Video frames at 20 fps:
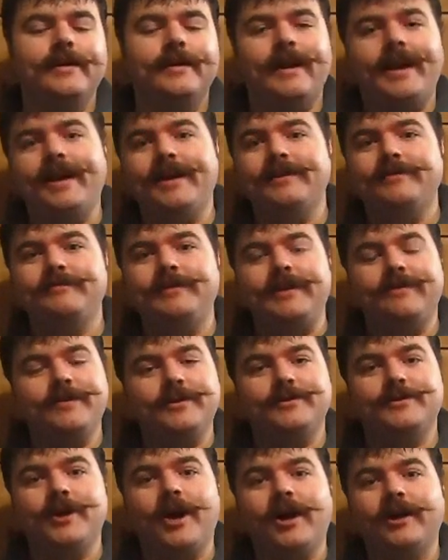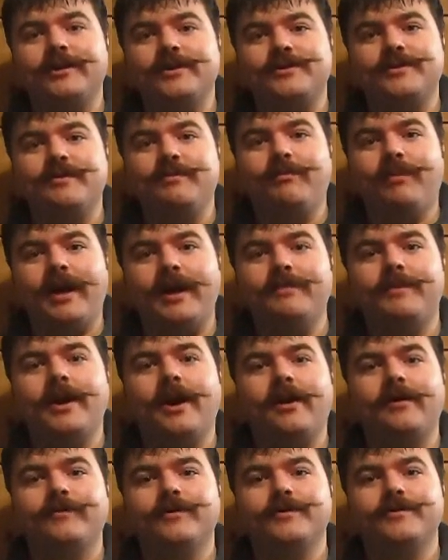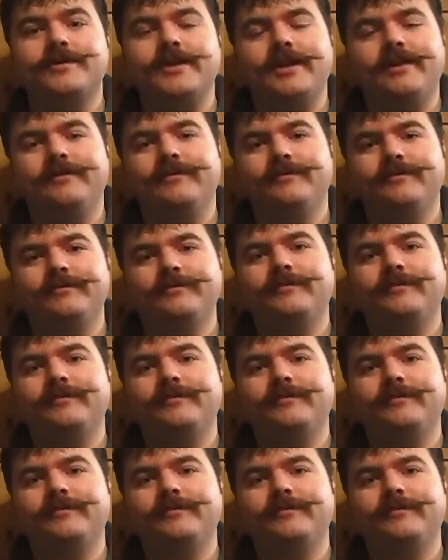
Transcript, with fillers: and even talk to some pipe carvers and